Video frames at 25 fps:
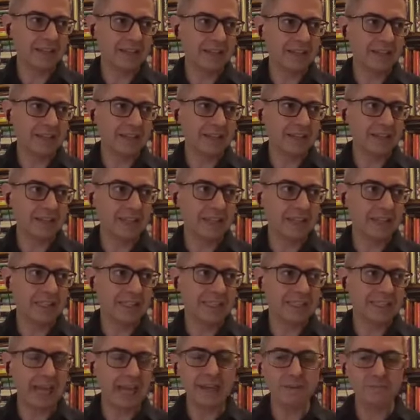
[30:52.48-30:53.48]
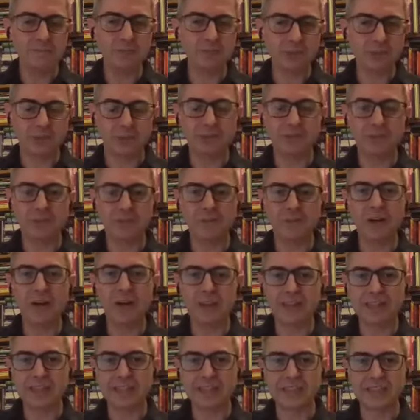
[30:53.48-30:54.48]
it's able to
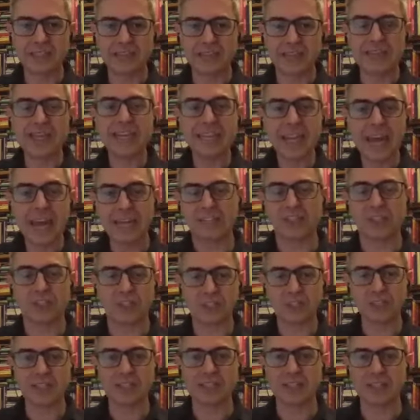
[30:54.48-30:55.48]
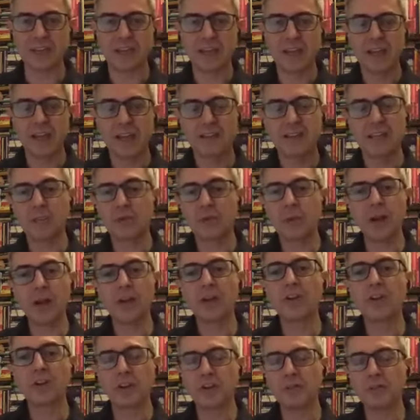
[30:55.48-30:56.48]
find the connections that we are
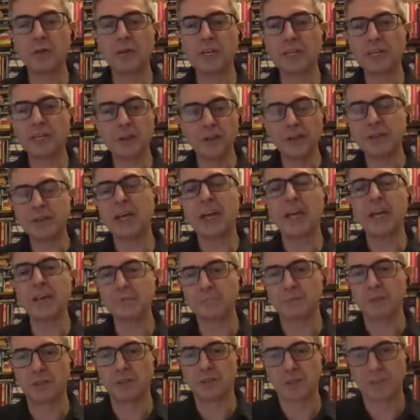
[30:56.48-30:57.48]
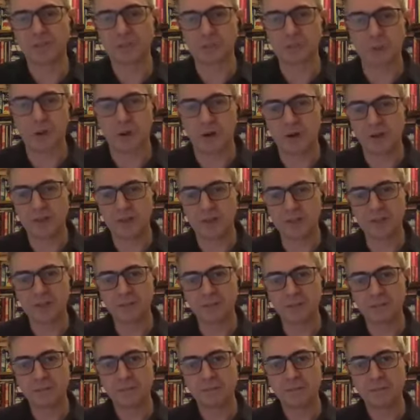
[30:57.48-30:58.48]
normally not able to spot.
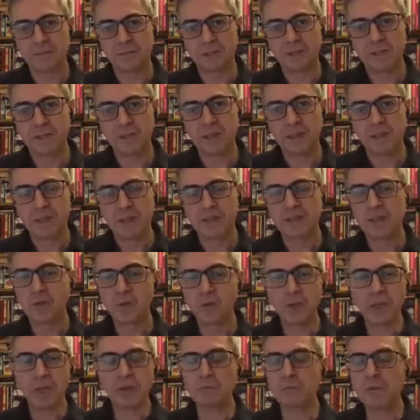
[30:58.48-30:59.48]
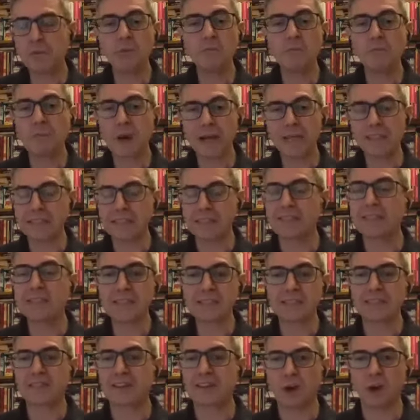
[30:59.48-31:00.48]
So you might
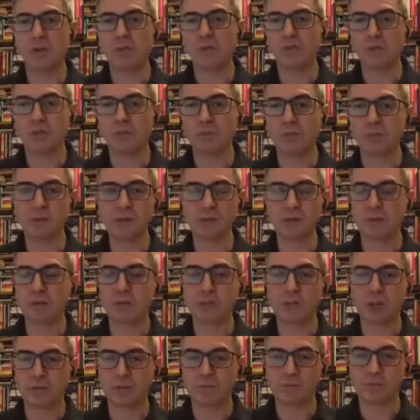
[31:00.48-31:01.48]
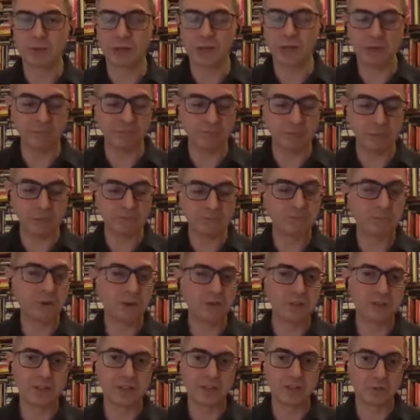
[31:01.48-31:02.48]
discover books which have been
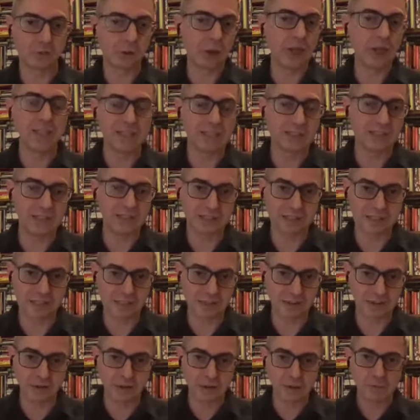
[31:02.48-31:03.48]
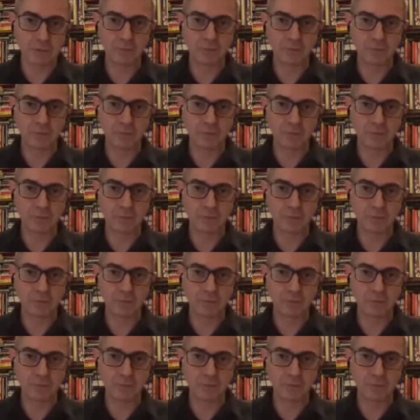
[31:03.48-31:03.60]
printed 20 years ago